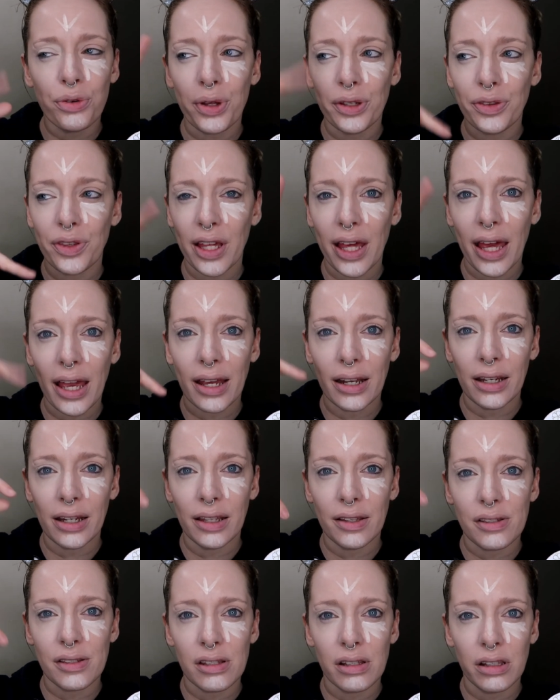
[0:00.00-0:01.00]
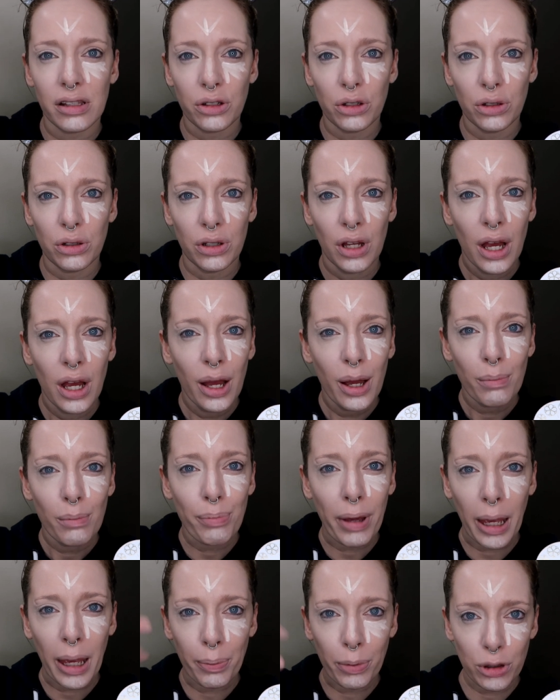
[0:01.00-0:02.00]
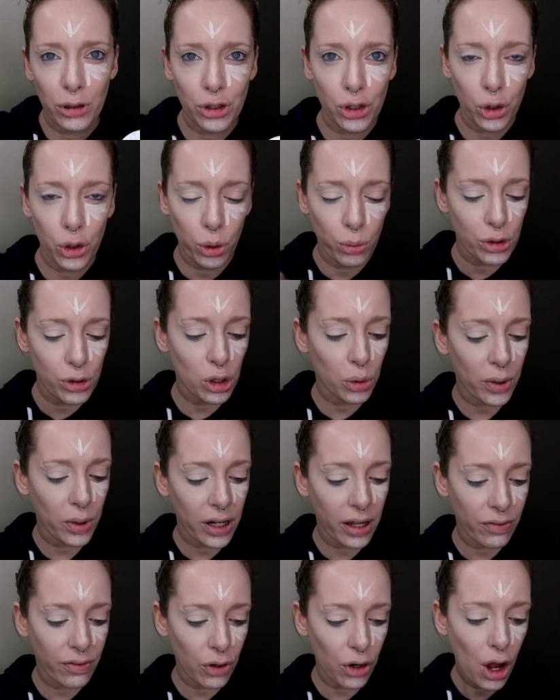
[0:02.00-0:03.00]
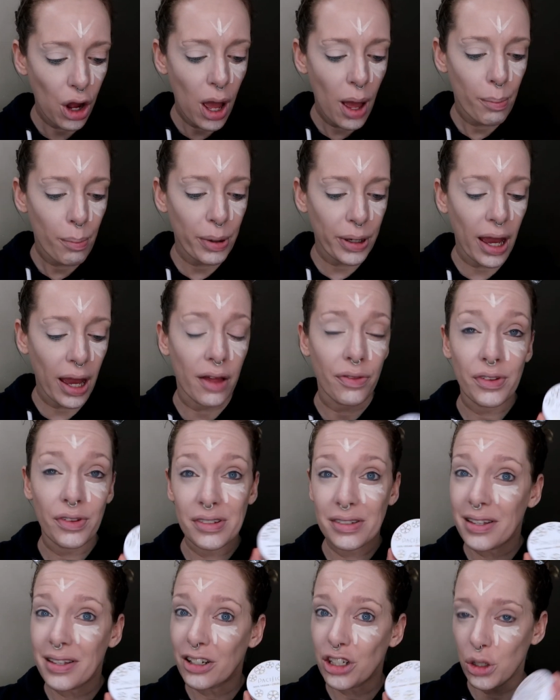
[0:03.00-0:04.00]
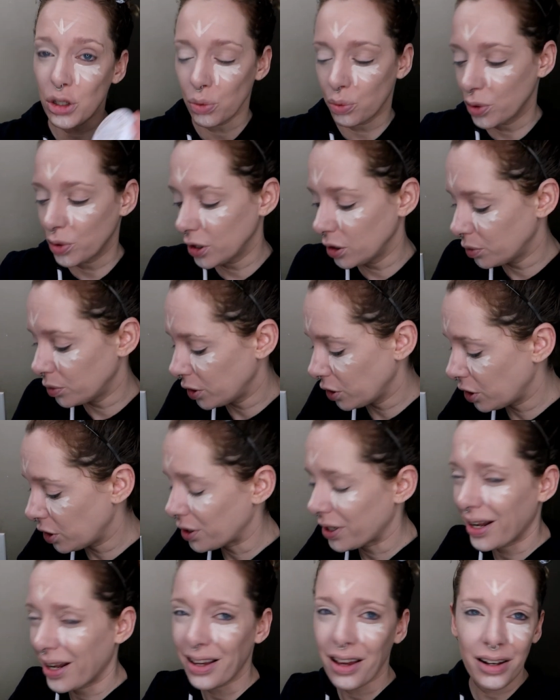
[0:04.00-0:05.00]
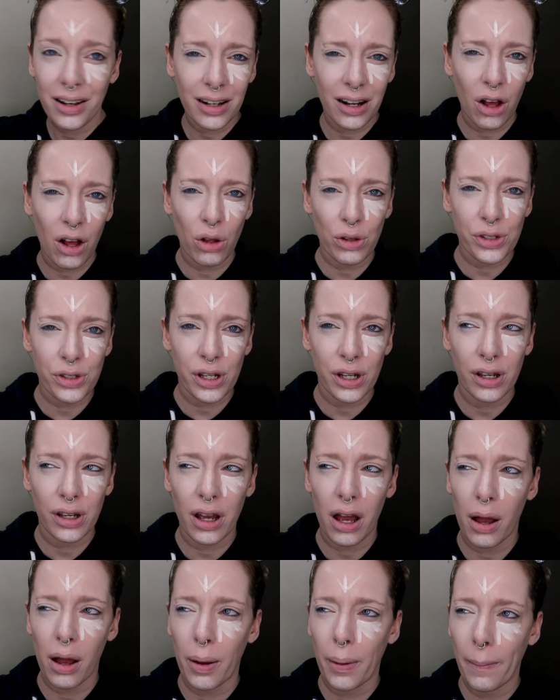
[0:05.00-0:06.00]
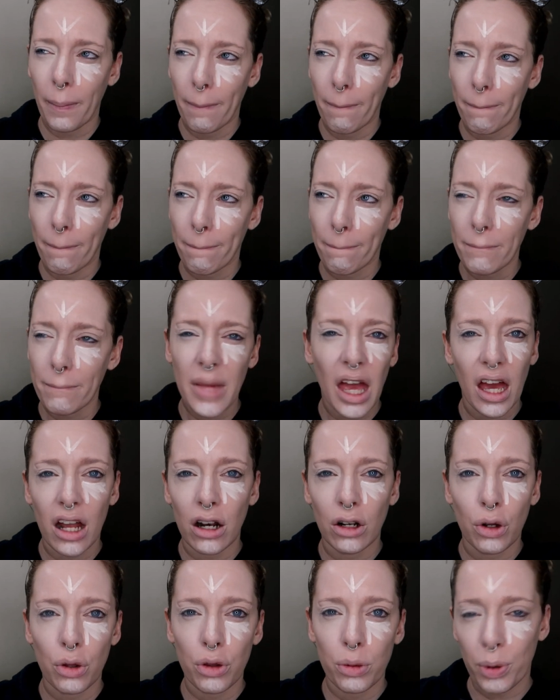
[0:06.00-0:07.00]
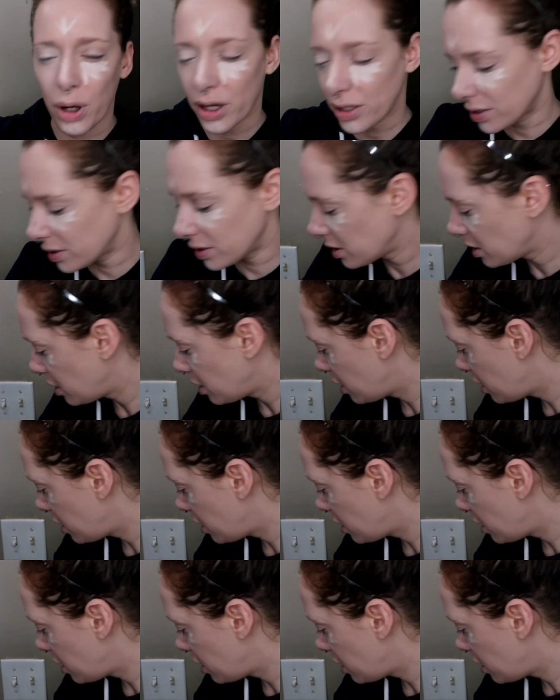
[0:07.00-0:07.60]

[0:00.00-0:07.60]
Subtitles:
They're like the candy that's in the little paper tubes or whatever. But yeah, this is actually really, really good. And I got it at Ulta, I don't know the price.